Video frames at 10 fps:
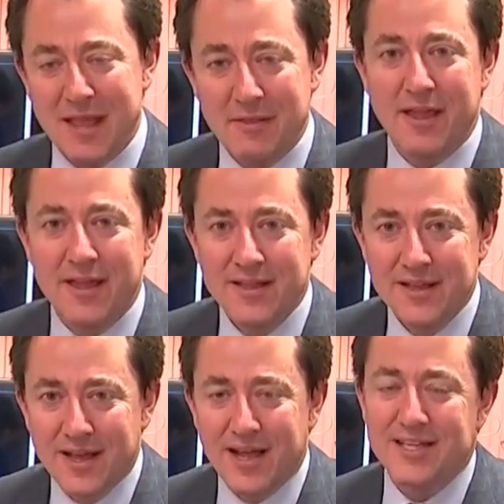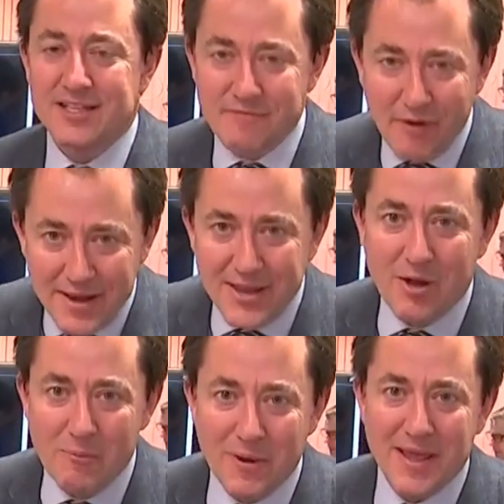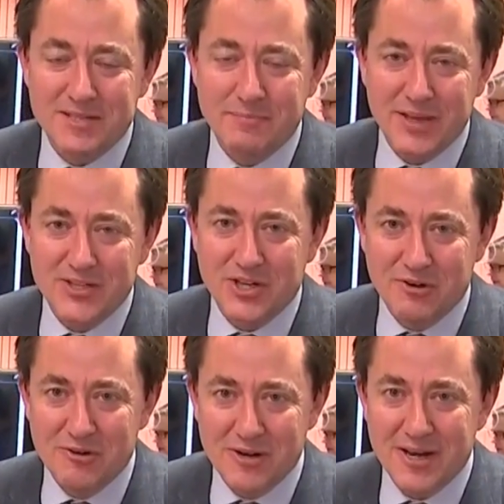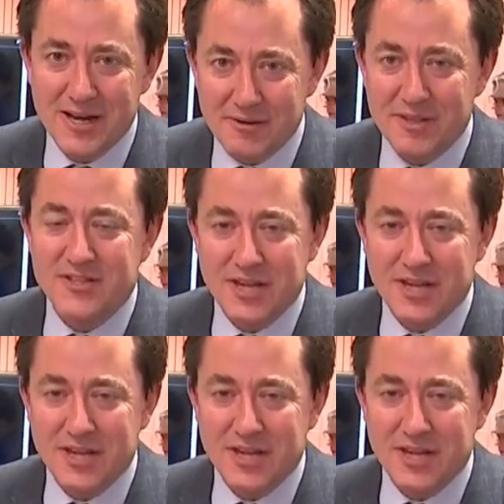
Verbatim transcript: Now, there is it's a very complex picture, and here at this